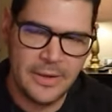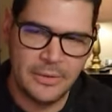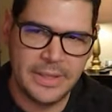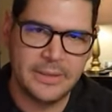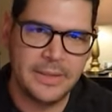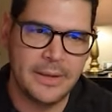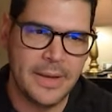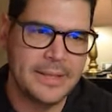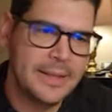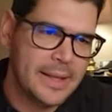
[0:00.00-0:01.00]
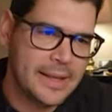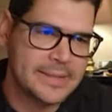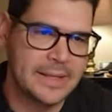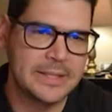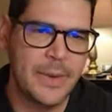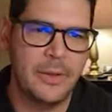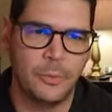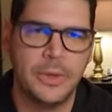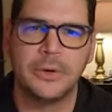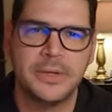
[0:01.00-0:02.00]
only, you know, like I said, that's my only
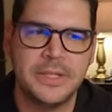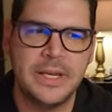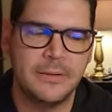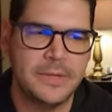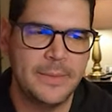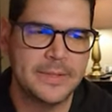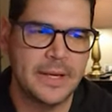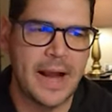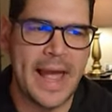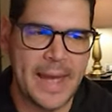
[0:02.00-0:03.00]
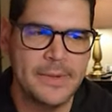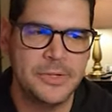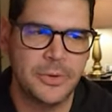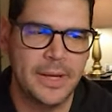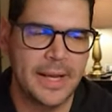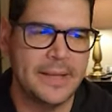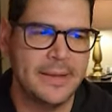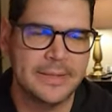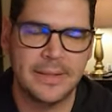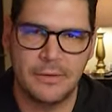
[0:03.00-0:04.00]
real critique of Demon Slayer. I am enjoying it. I think
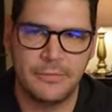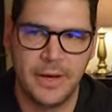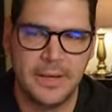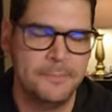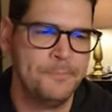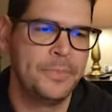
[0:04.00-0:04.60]
it's a lot of fun.